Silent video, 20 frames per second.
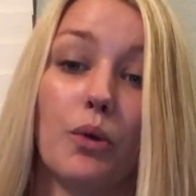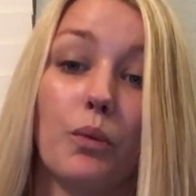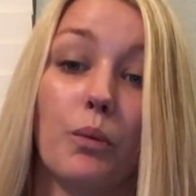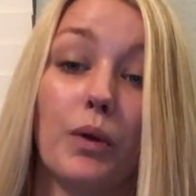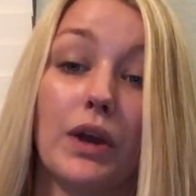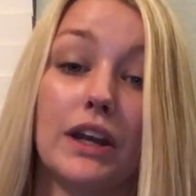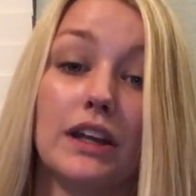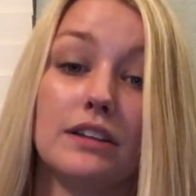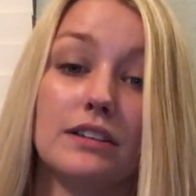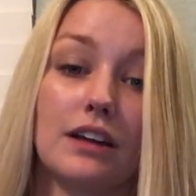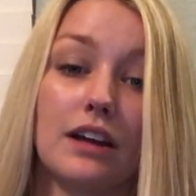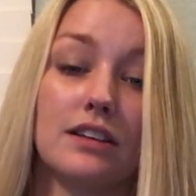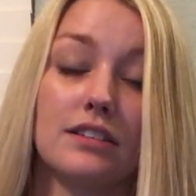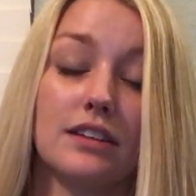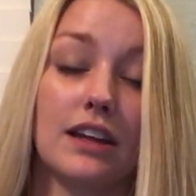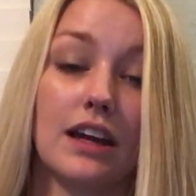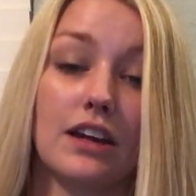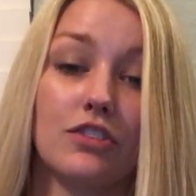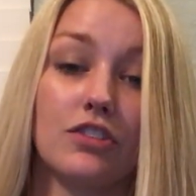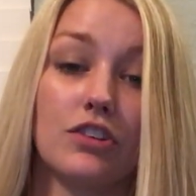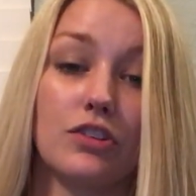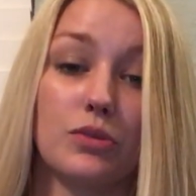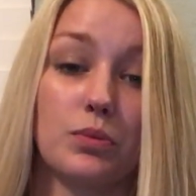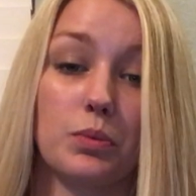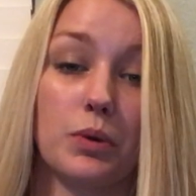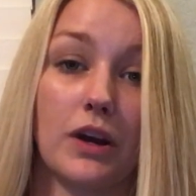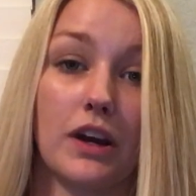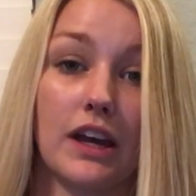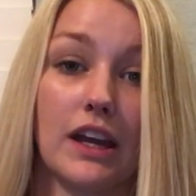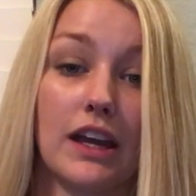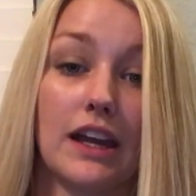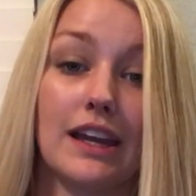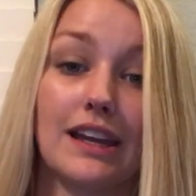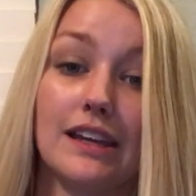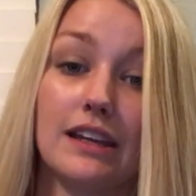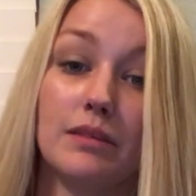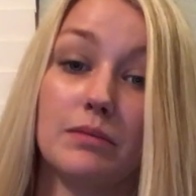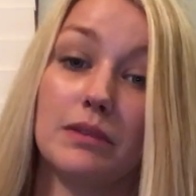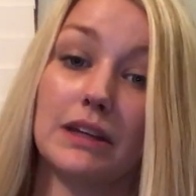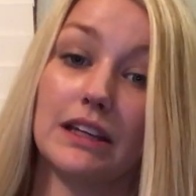When it does catch its prey
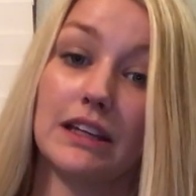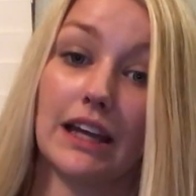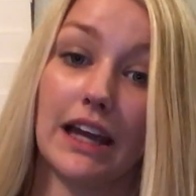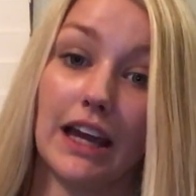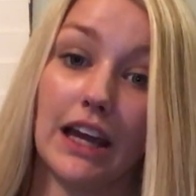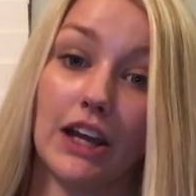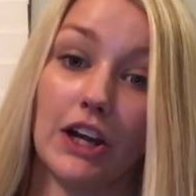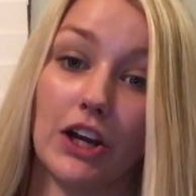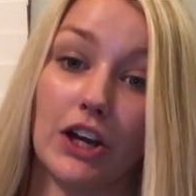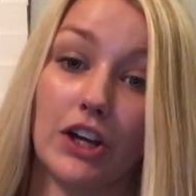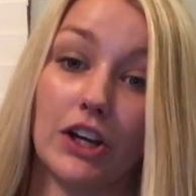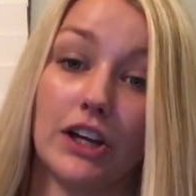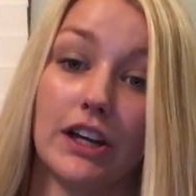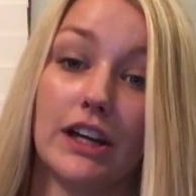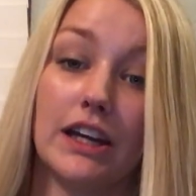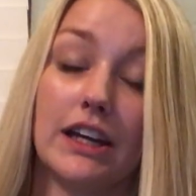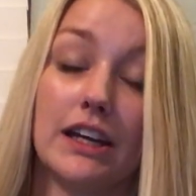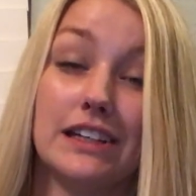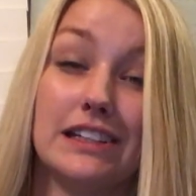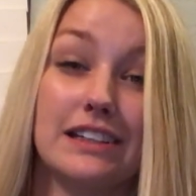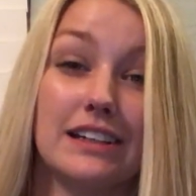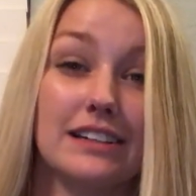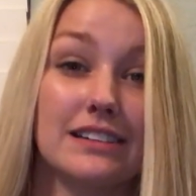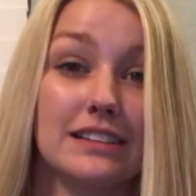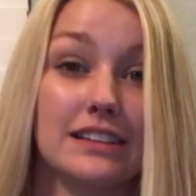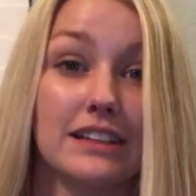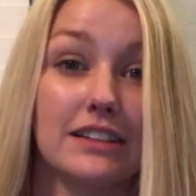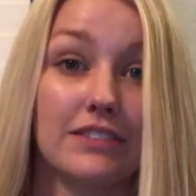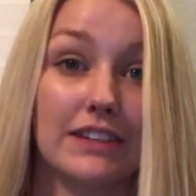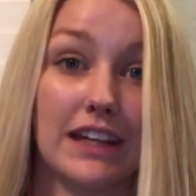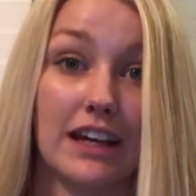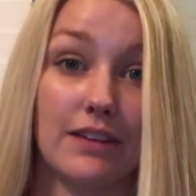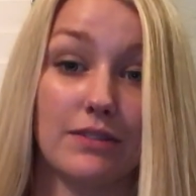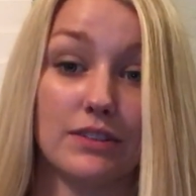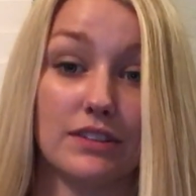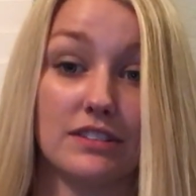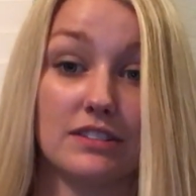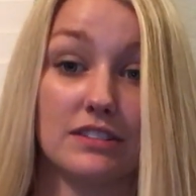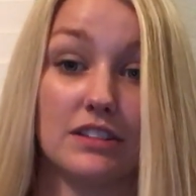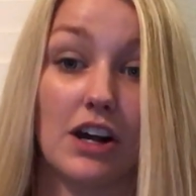in mid-air, it doesn't even have
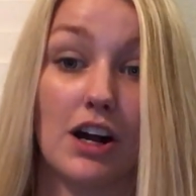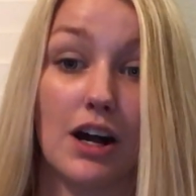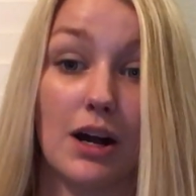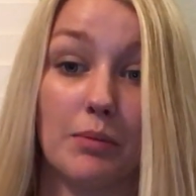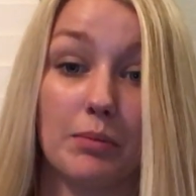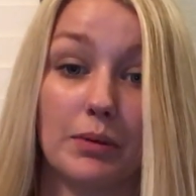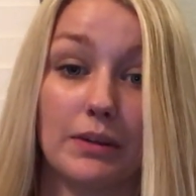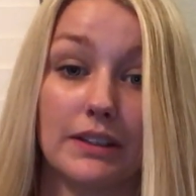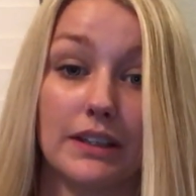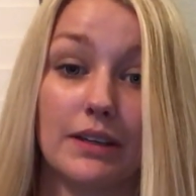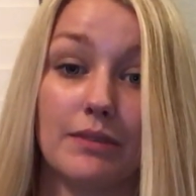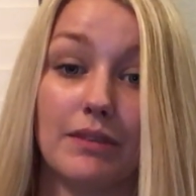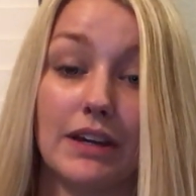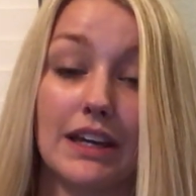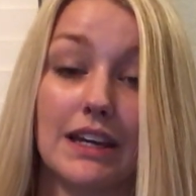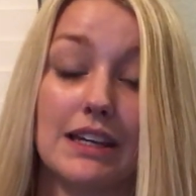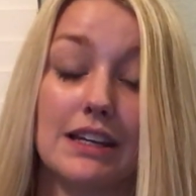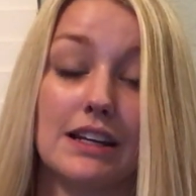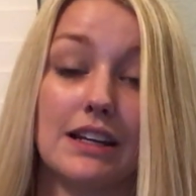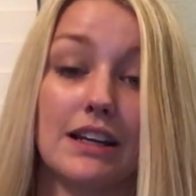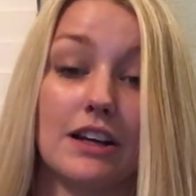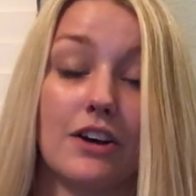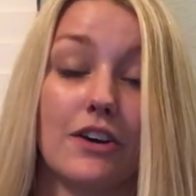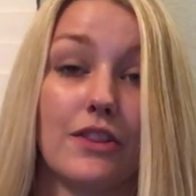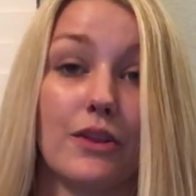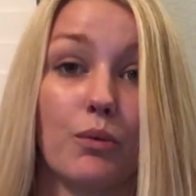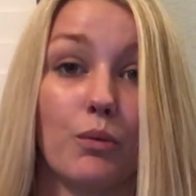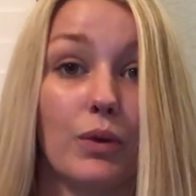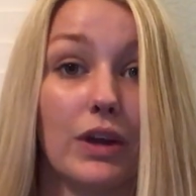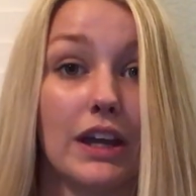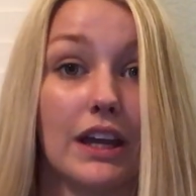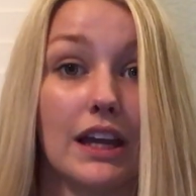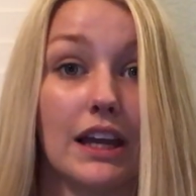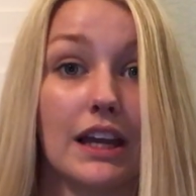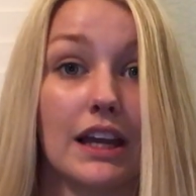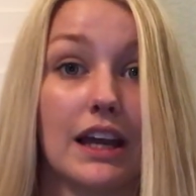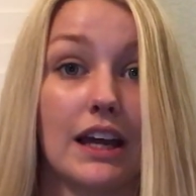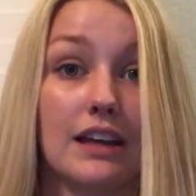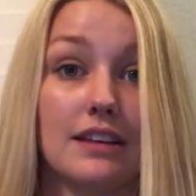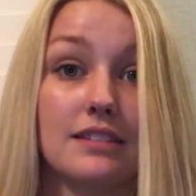to stop. It may eat it on the
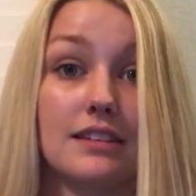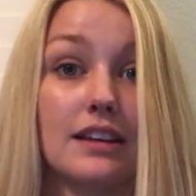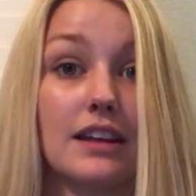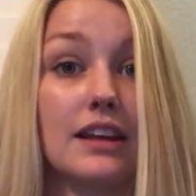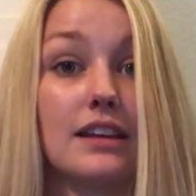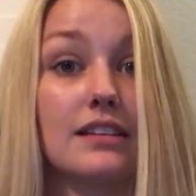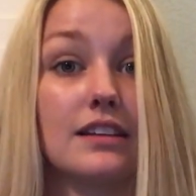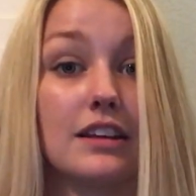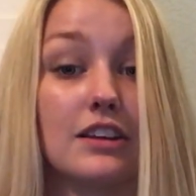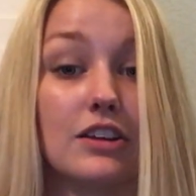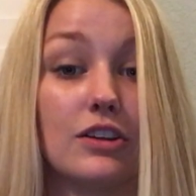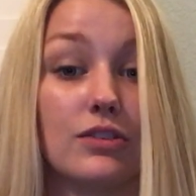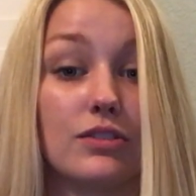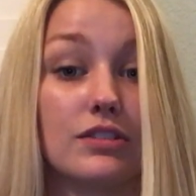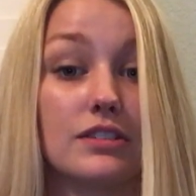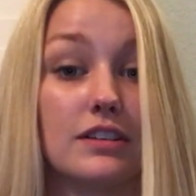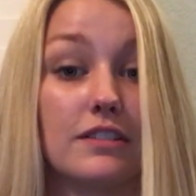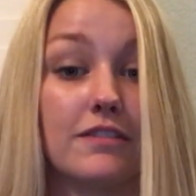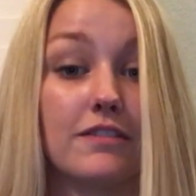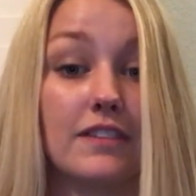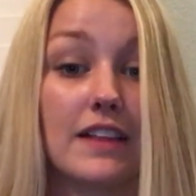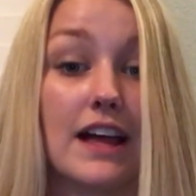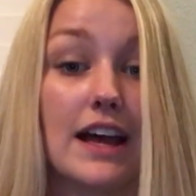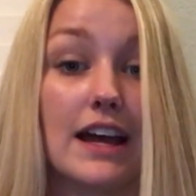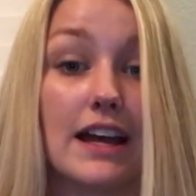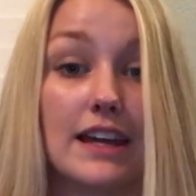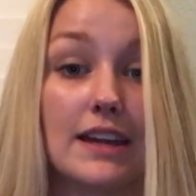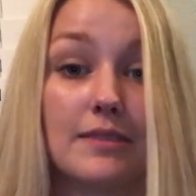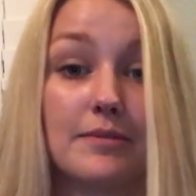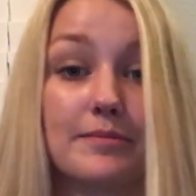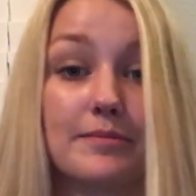wing as it continues to fly.